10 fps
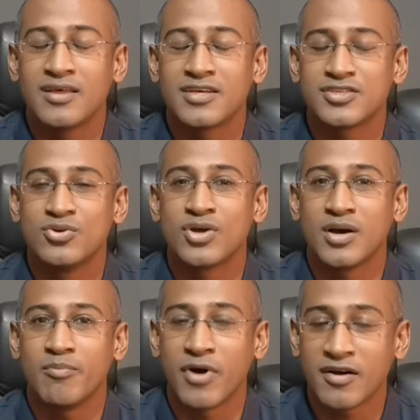let us look
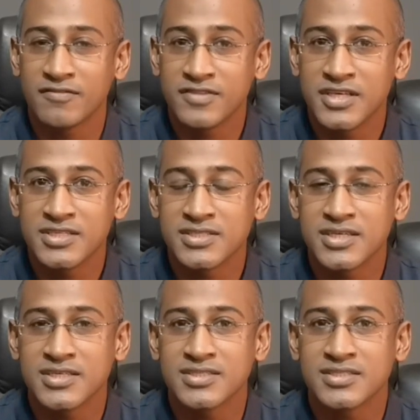above these
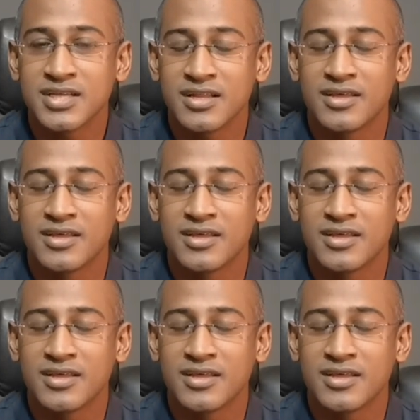things.